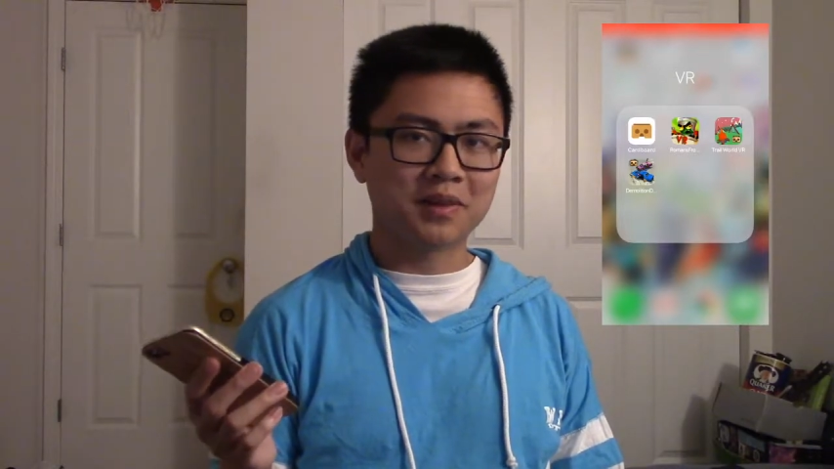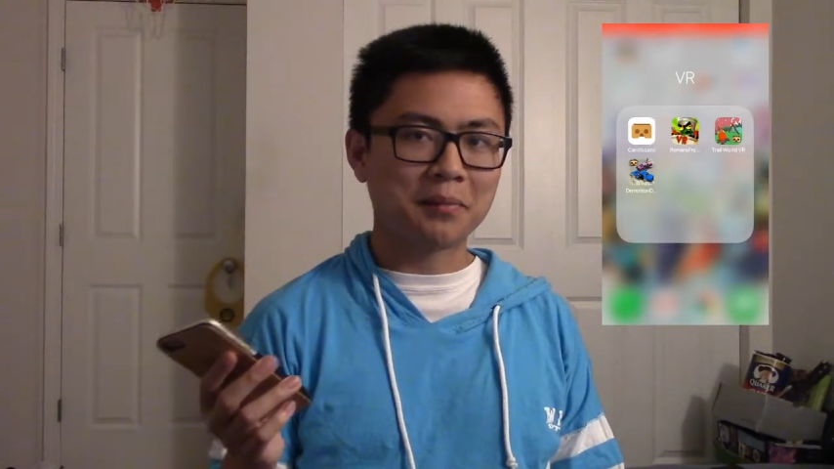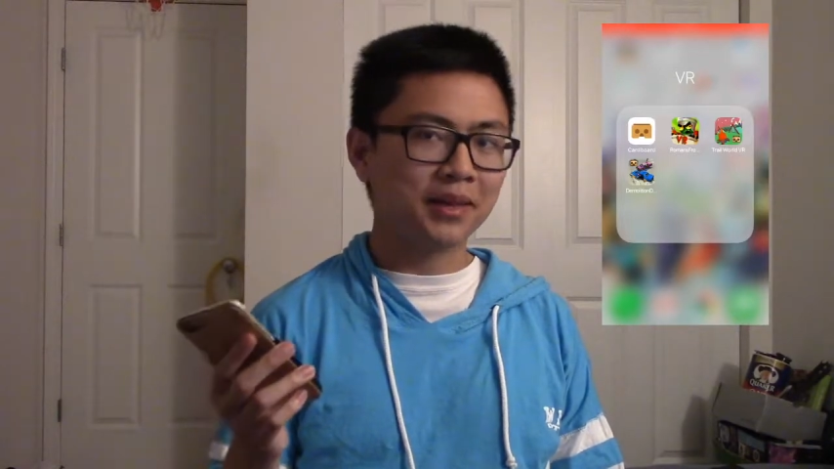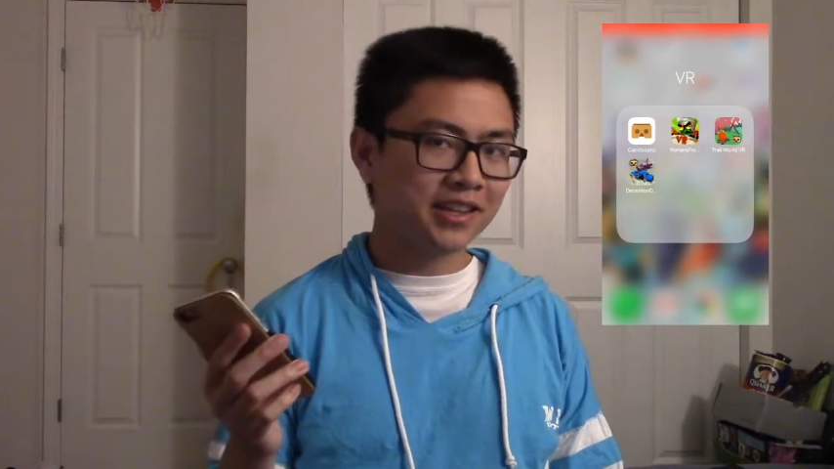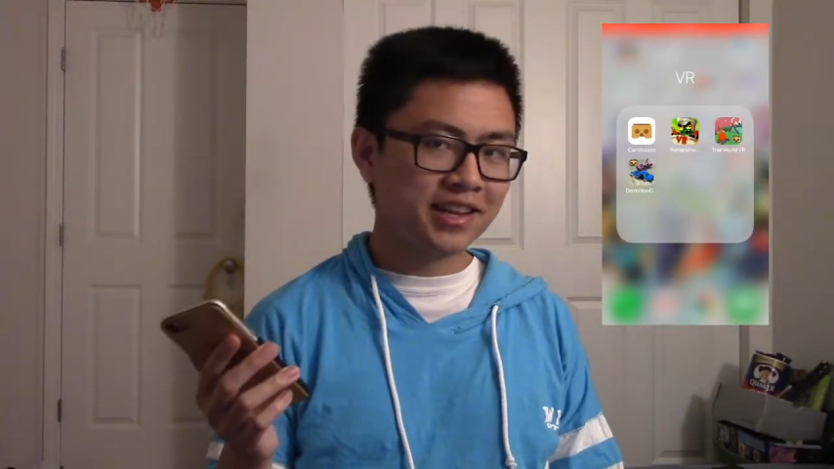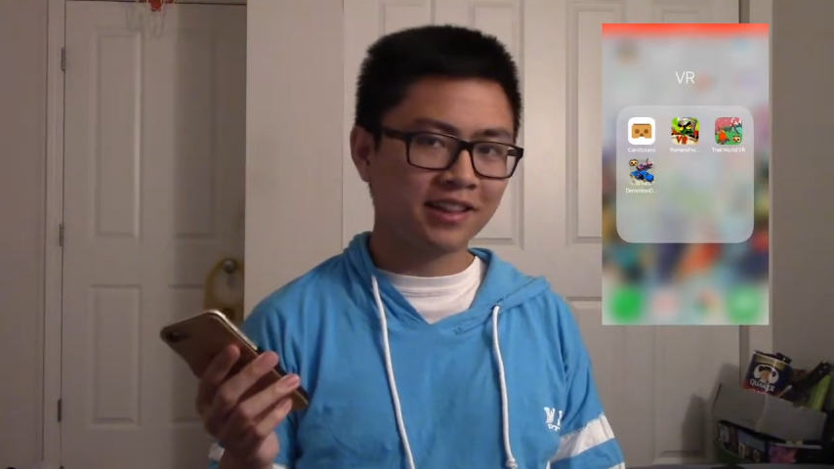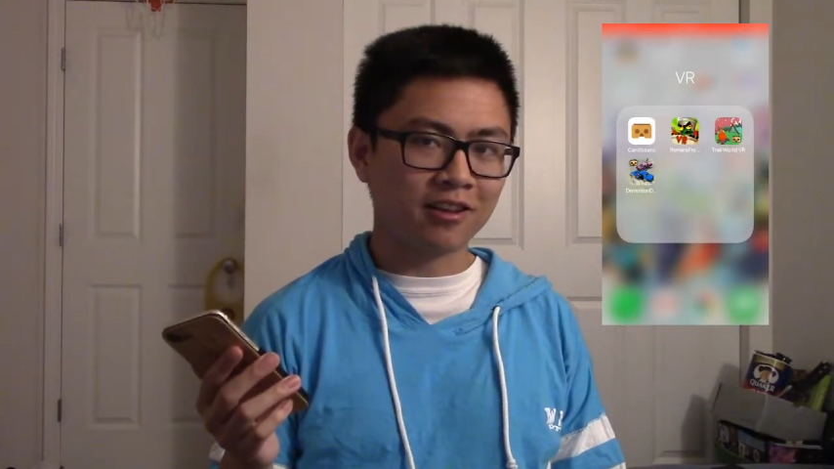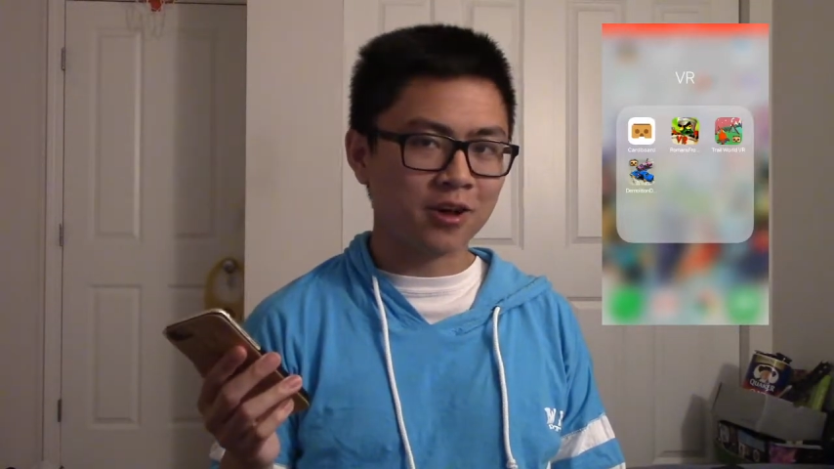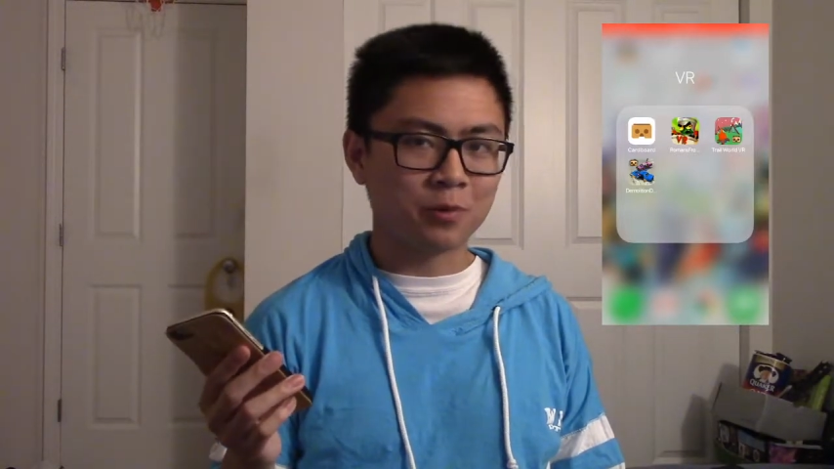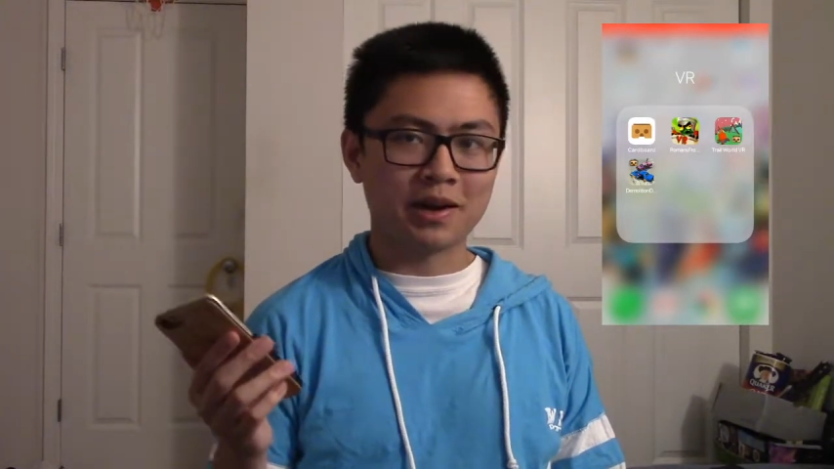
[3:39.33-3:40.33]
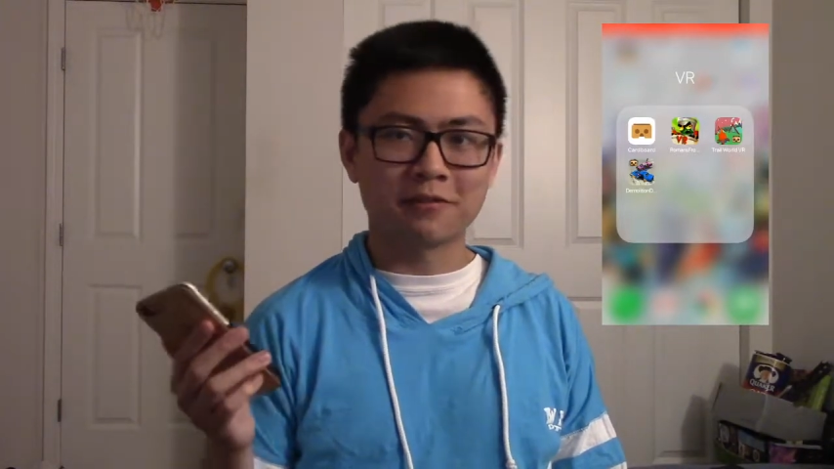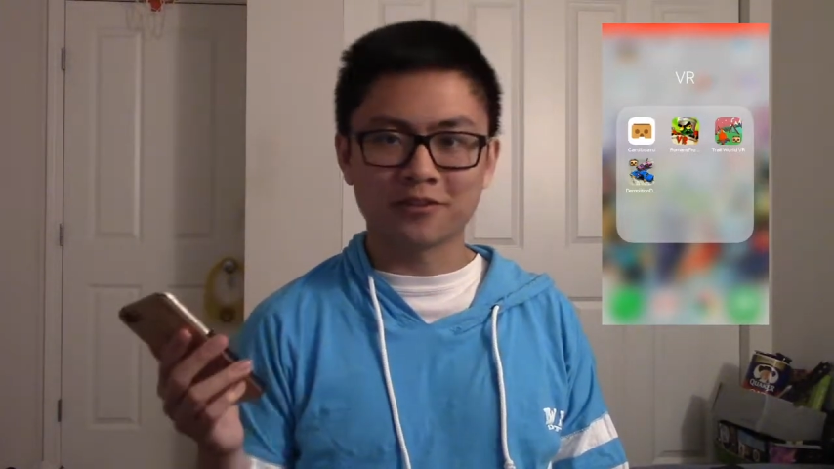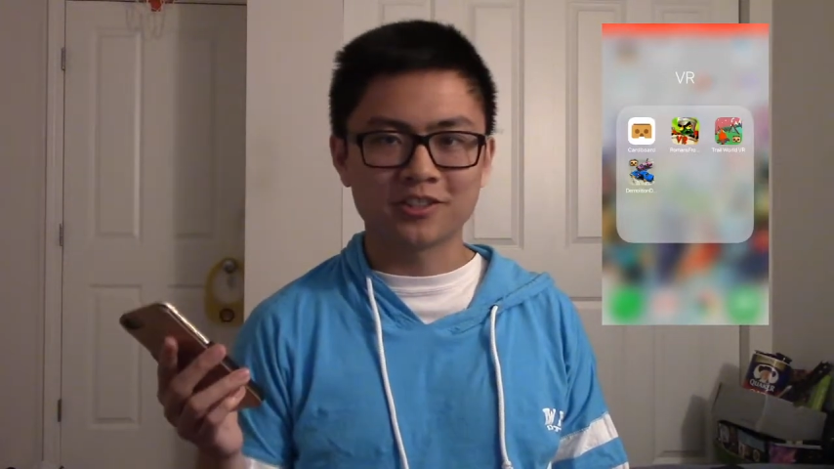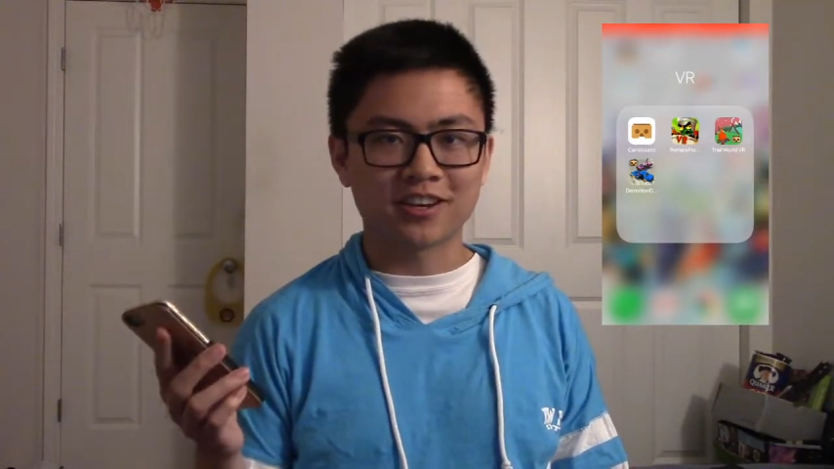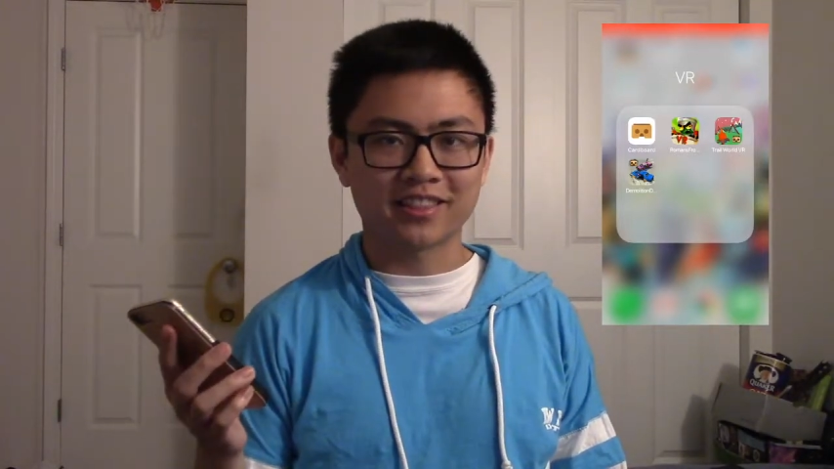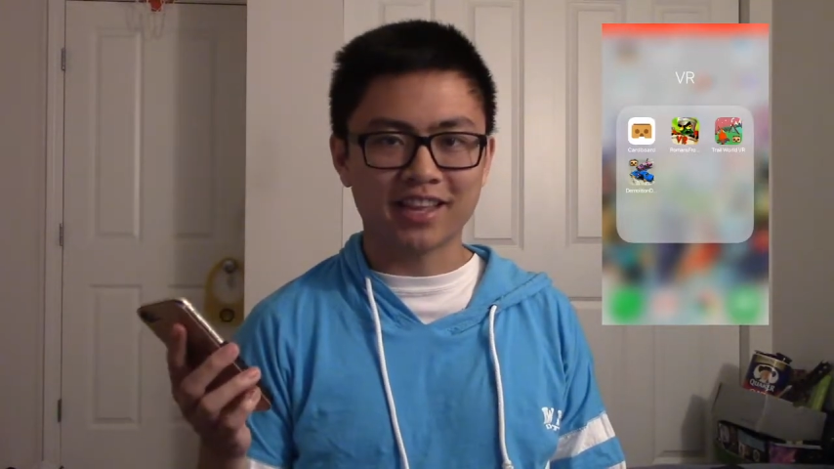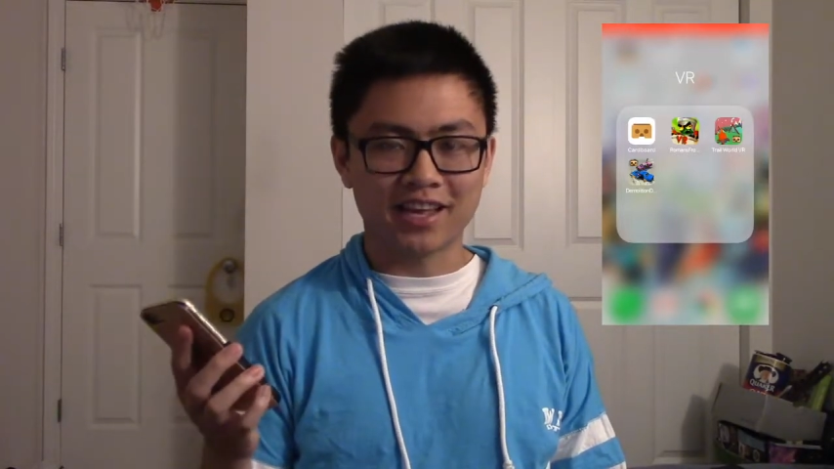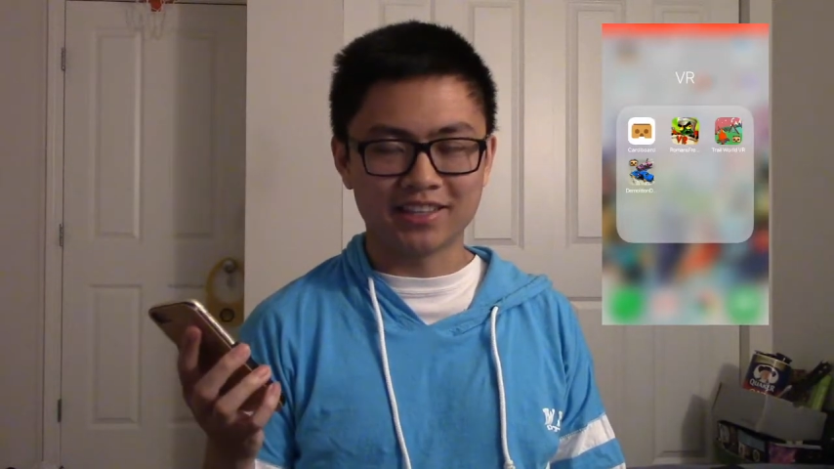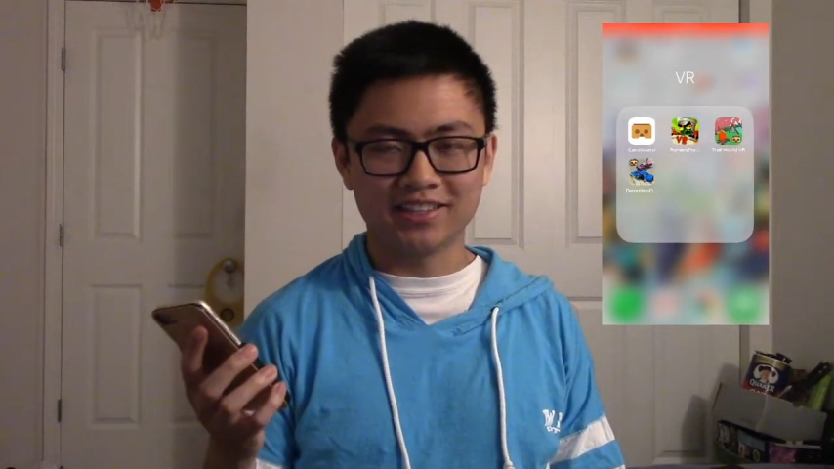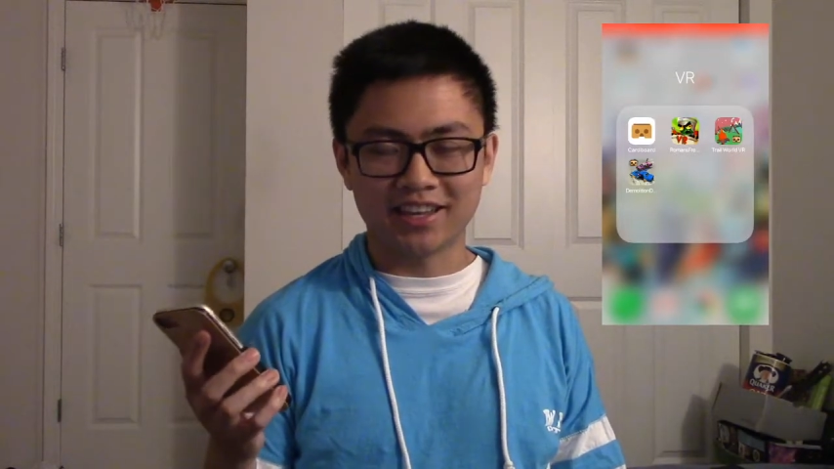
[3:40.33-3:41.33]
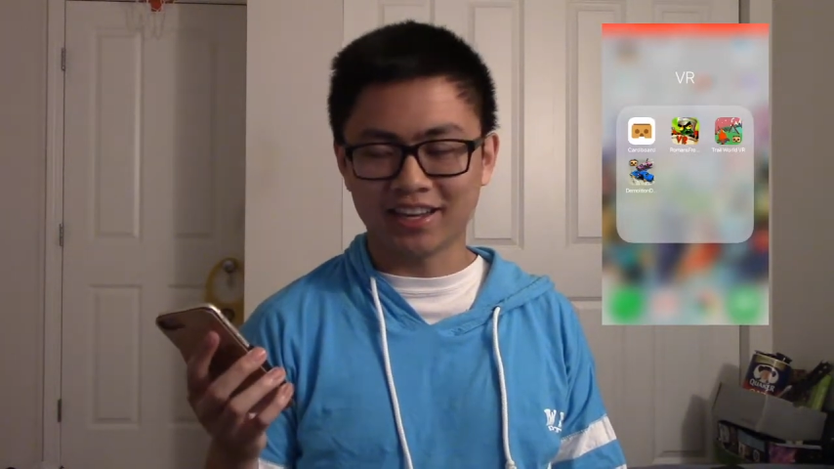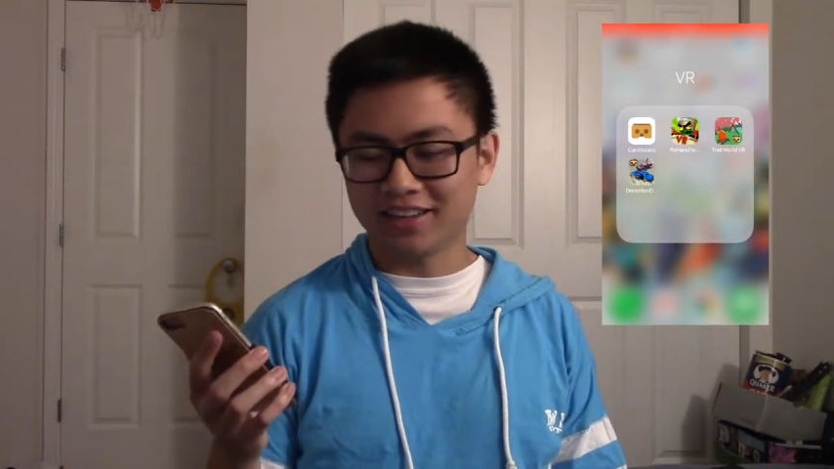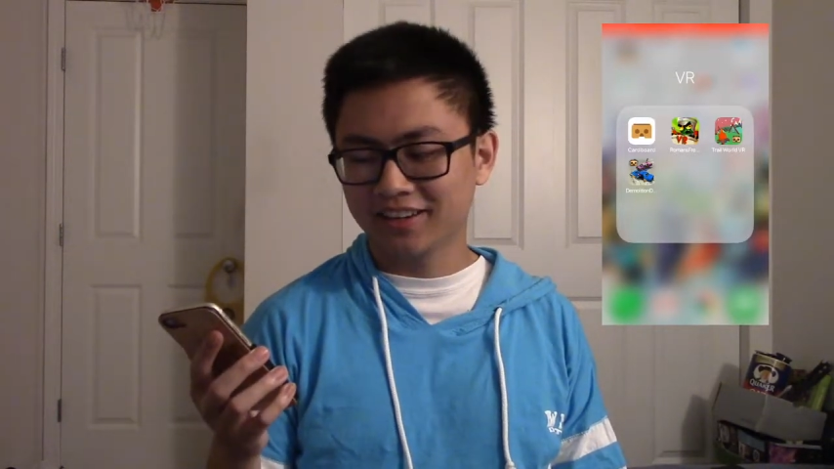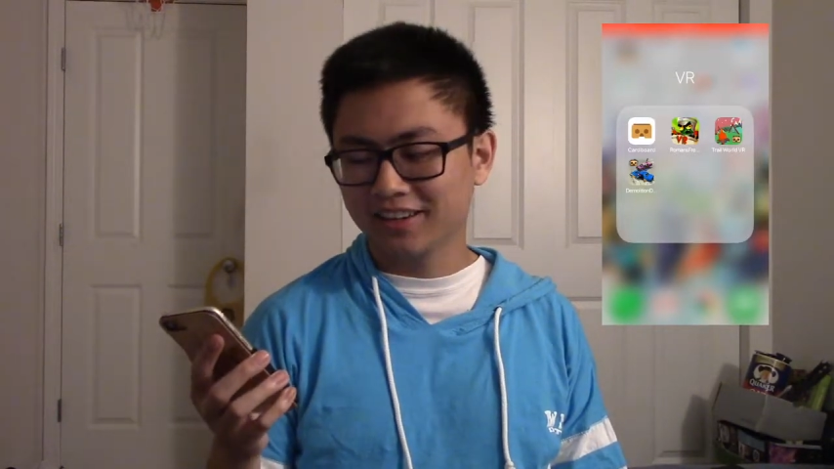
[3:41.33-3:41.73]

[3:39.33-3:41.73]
I played that a lot when I first got the headset.